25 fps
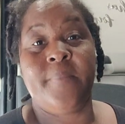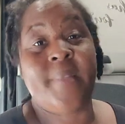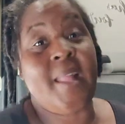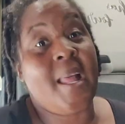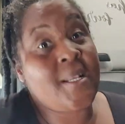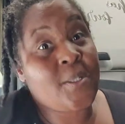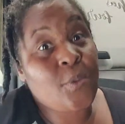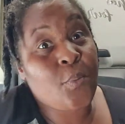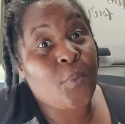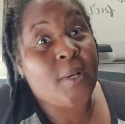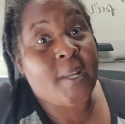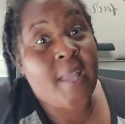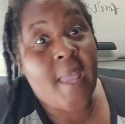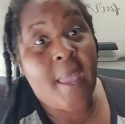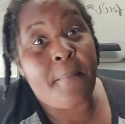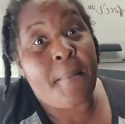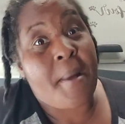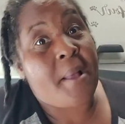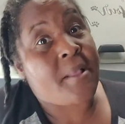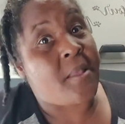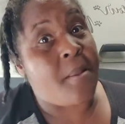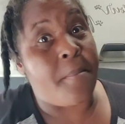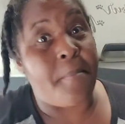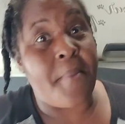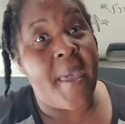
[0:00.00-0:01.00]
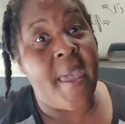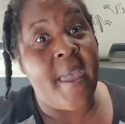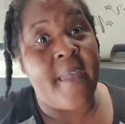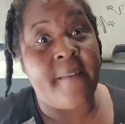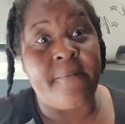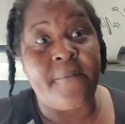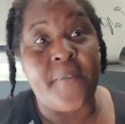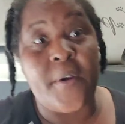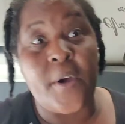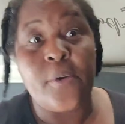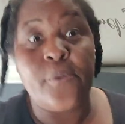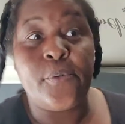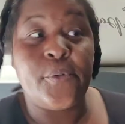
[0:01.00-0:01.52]
that's what came out the bag
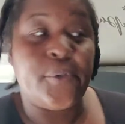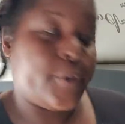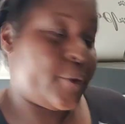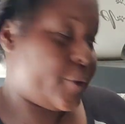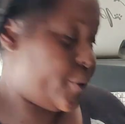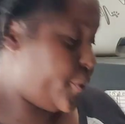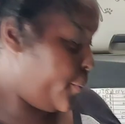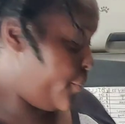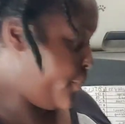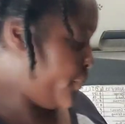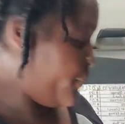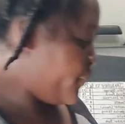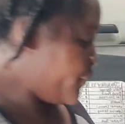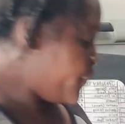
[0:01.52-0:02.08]
first.